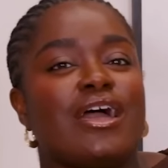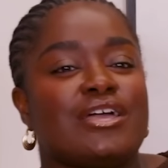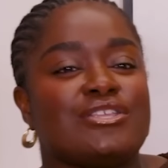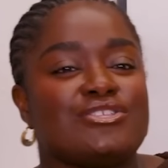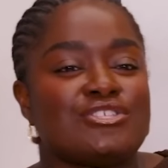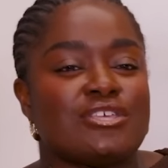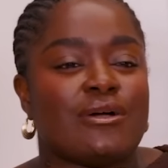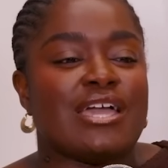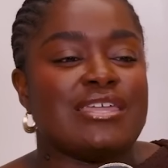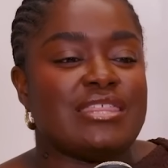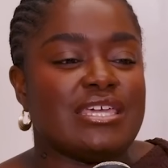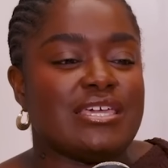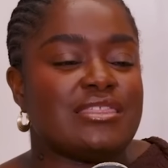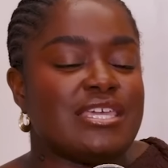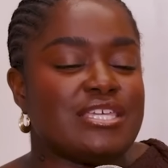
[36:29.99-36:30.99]
And so I
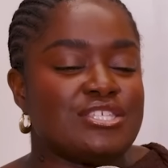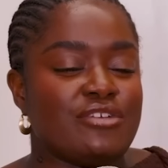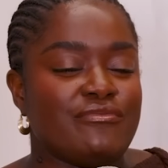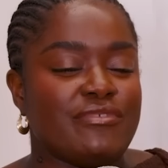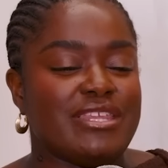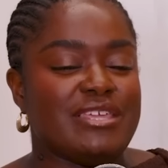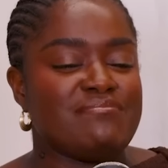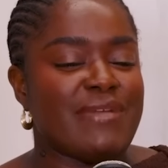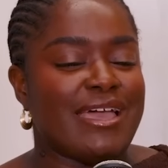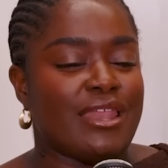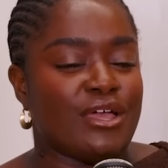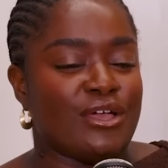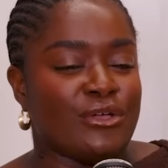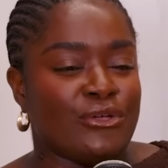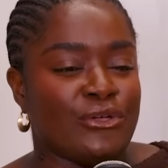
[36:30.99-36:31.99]
think things that are really
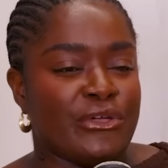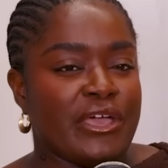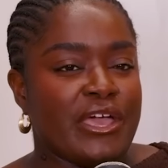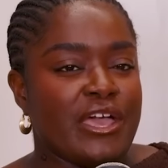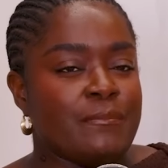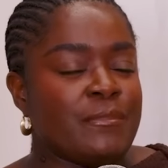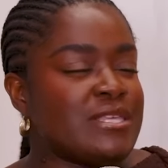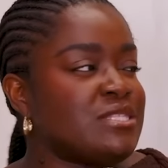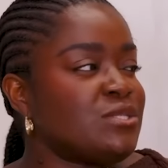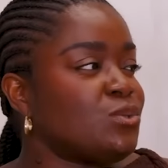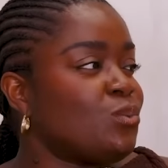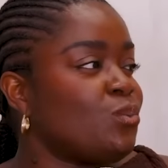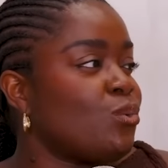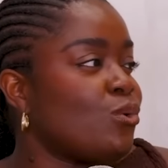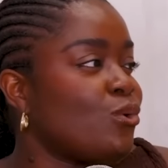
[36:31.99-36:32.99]
mellow but still
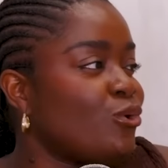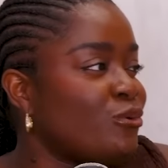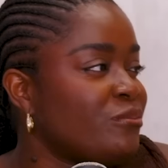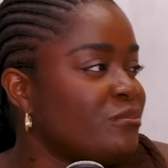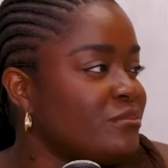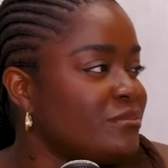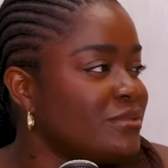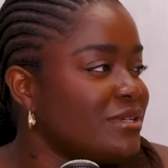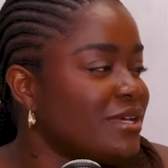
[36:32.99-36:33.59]
warm.